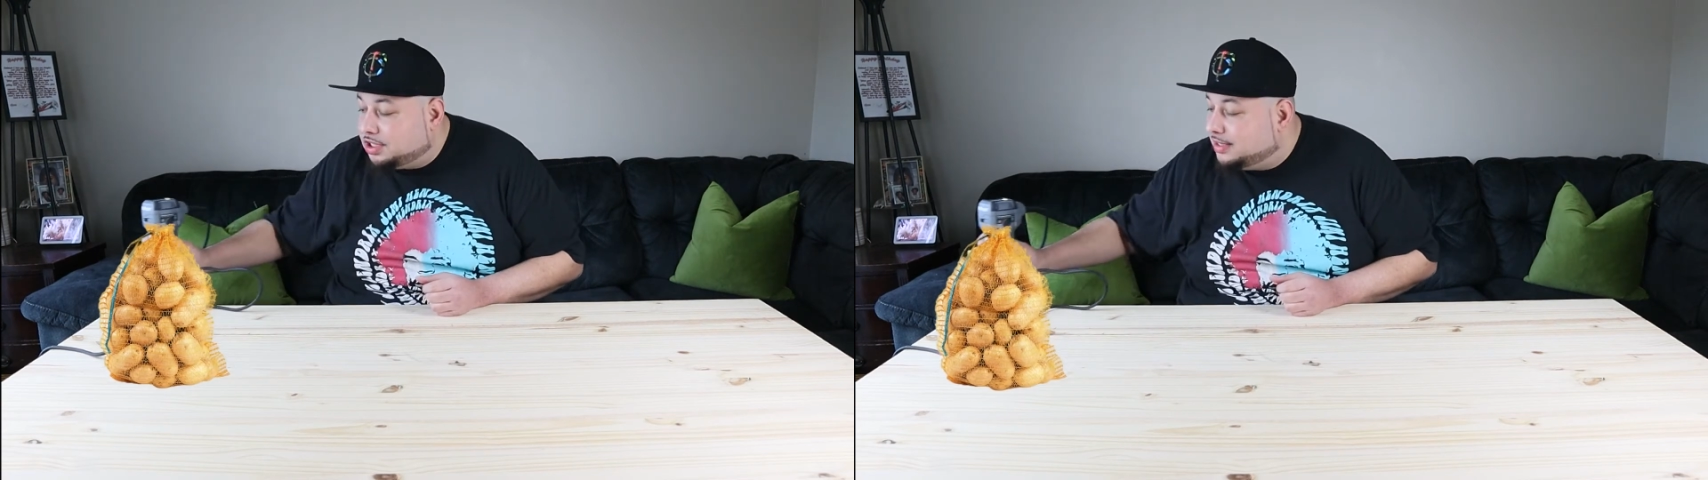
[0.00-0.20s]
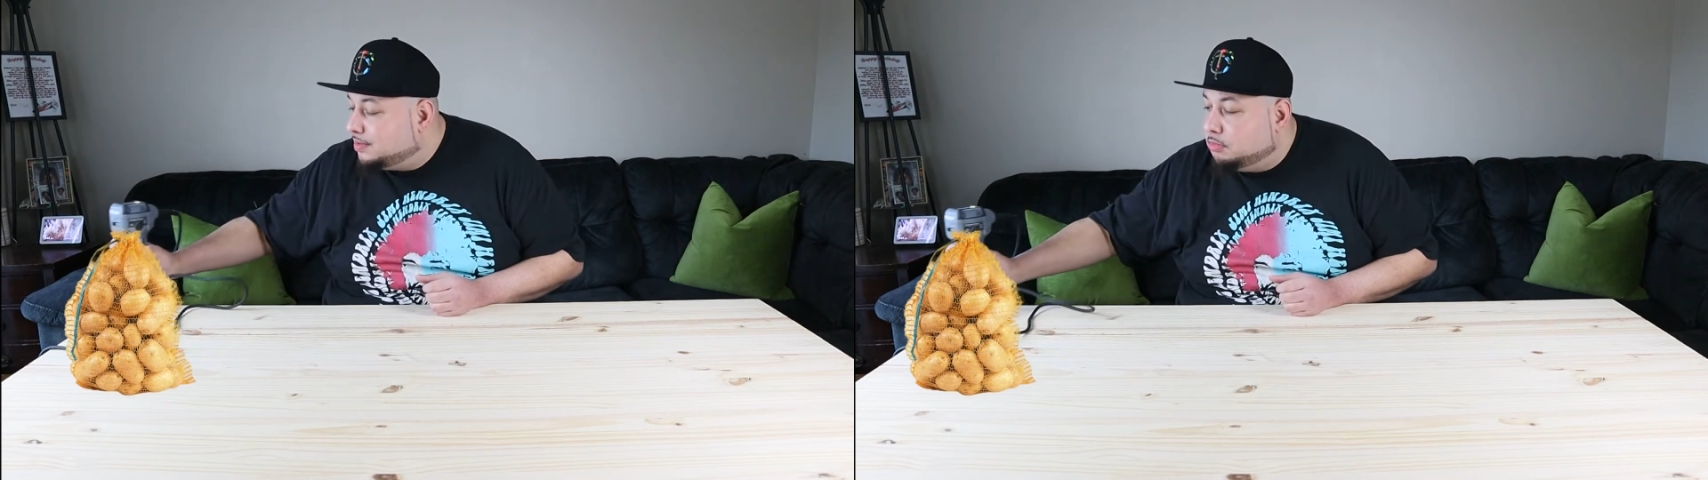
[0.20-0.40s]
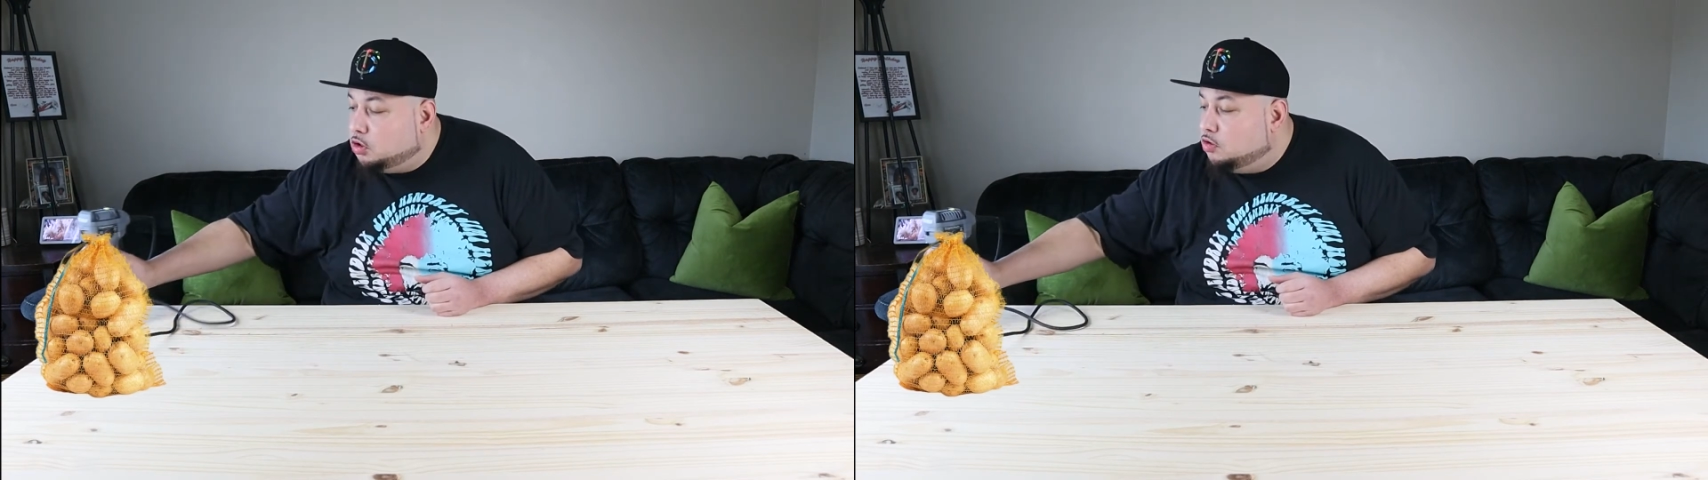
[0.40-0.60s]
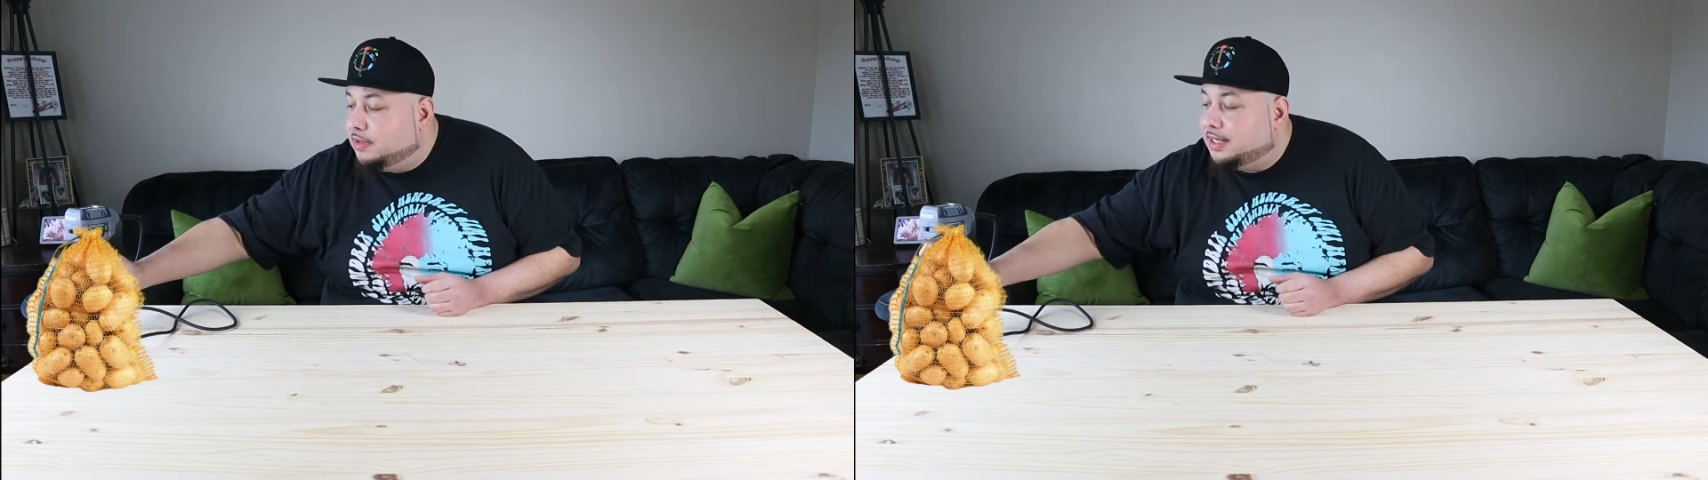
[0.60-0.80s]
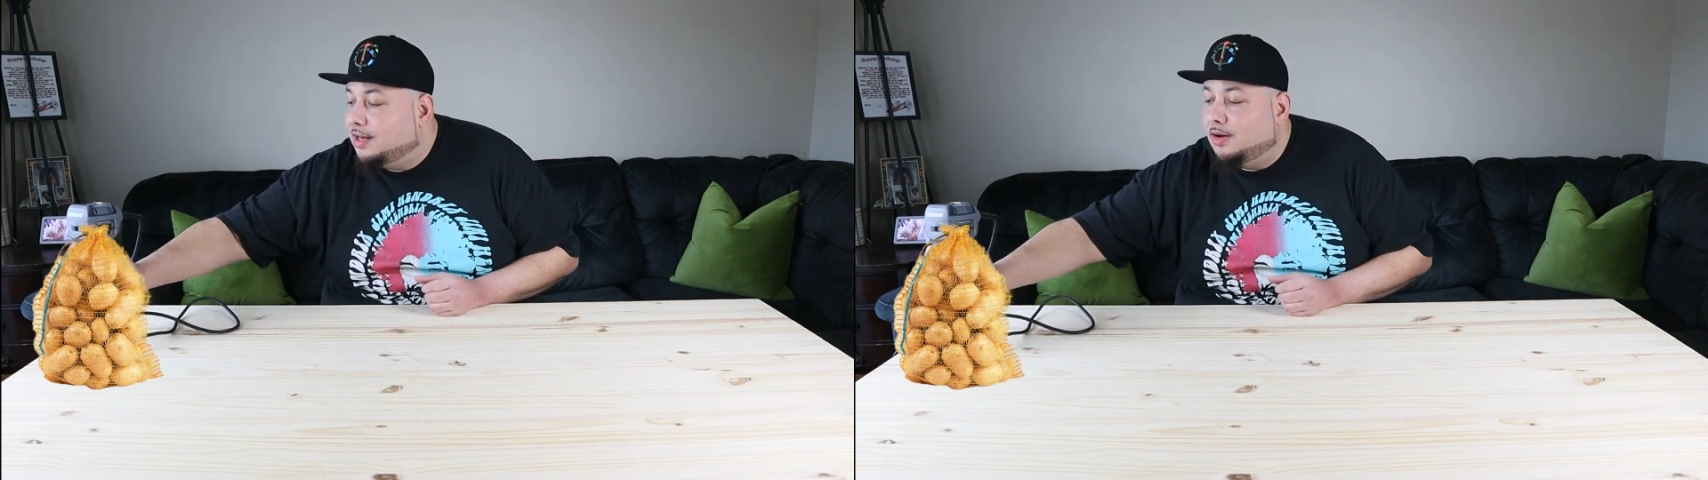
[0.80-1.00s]
just
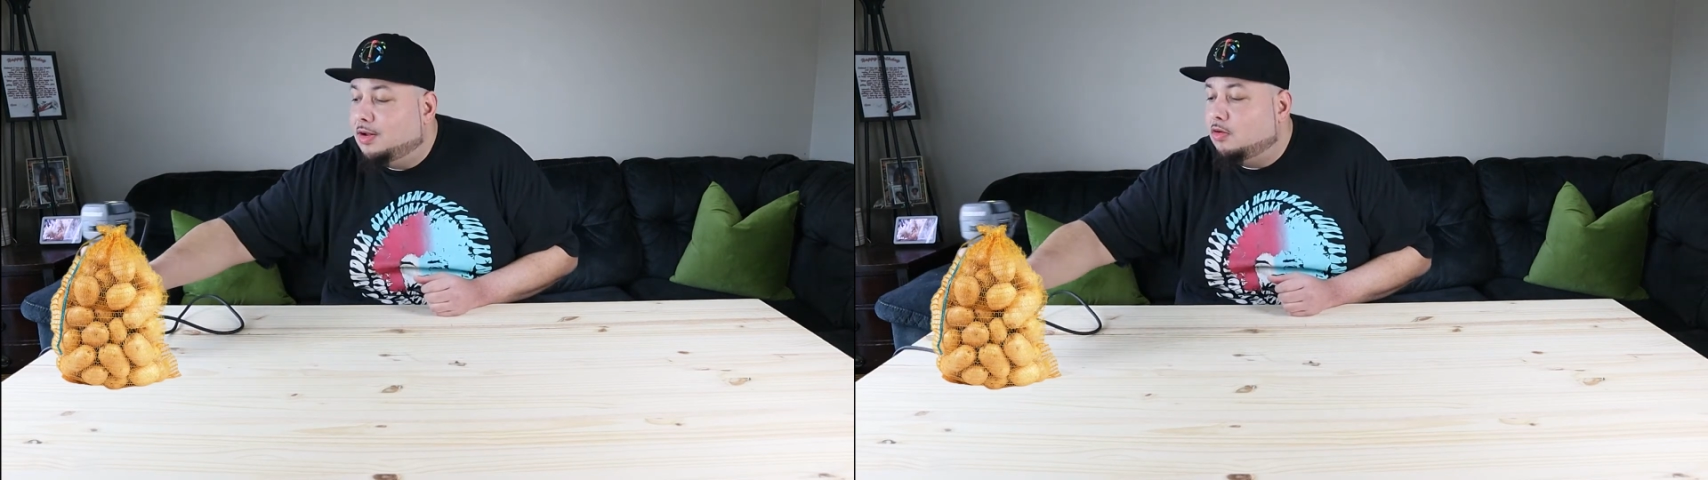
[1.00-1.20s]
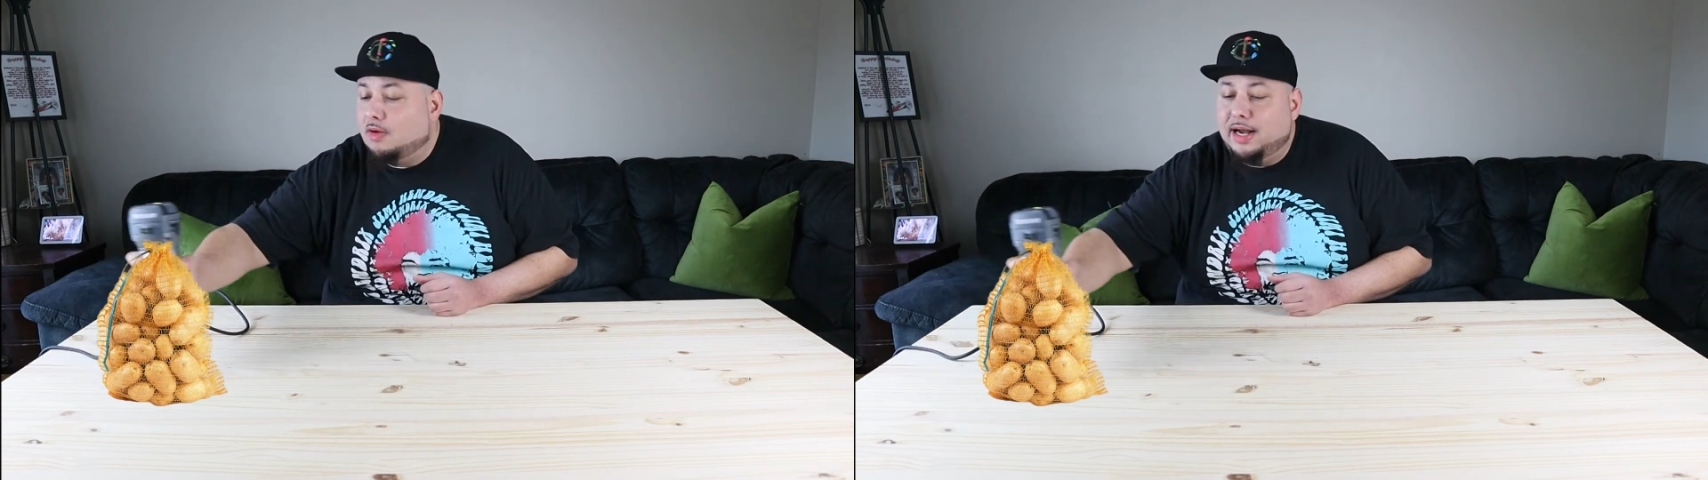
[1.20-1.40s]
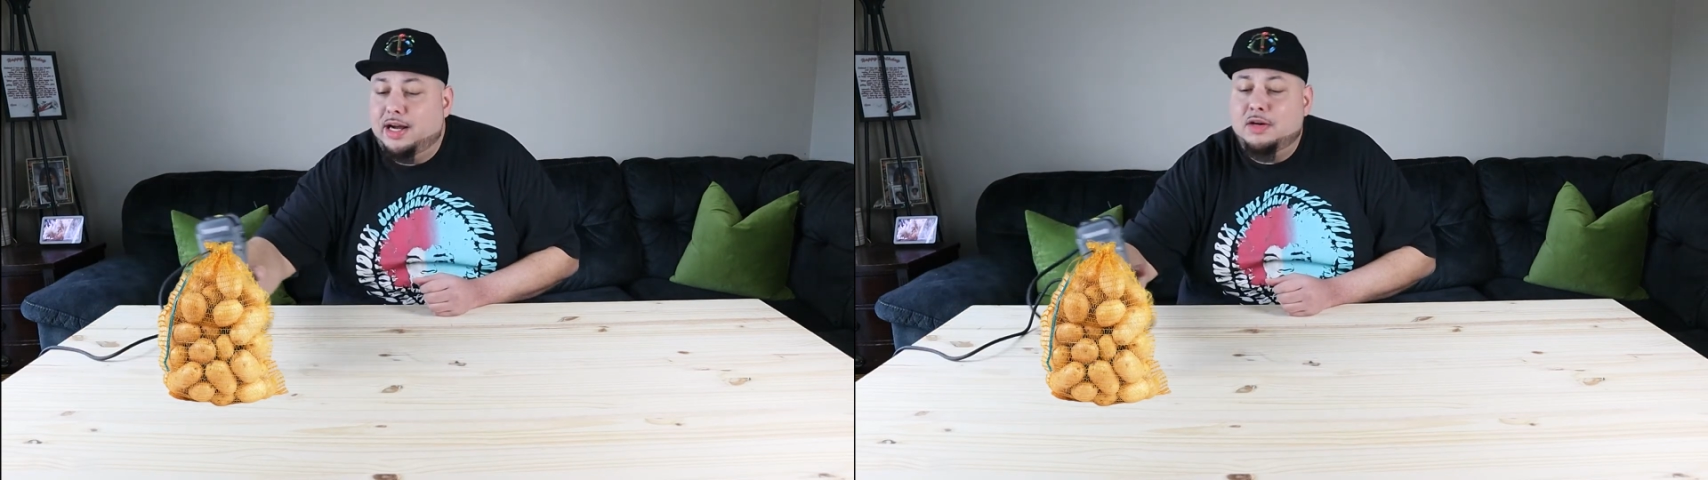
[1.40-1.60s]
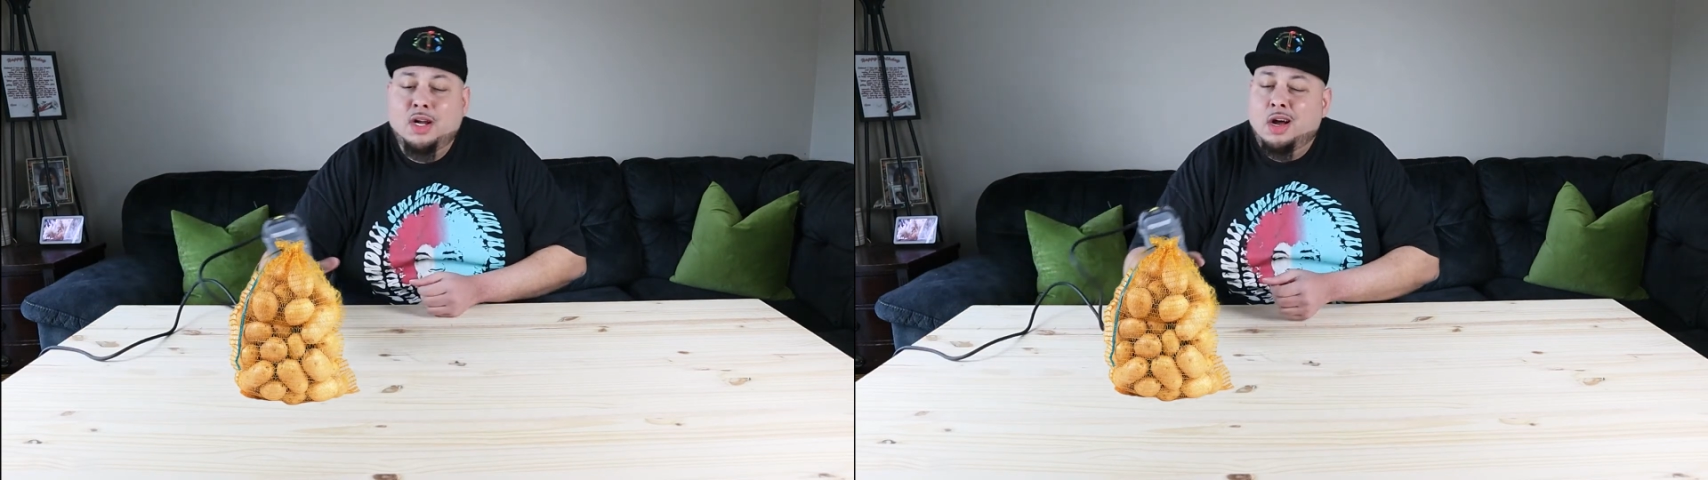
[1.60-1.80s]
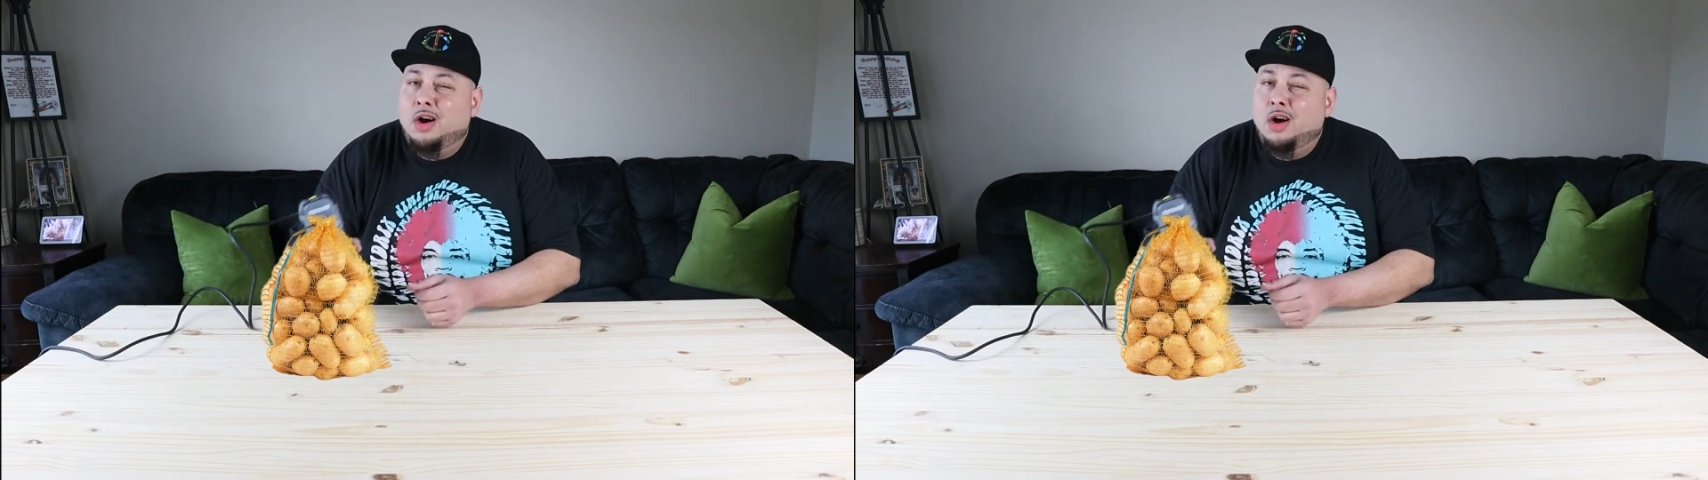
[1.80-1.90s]
moving it all around,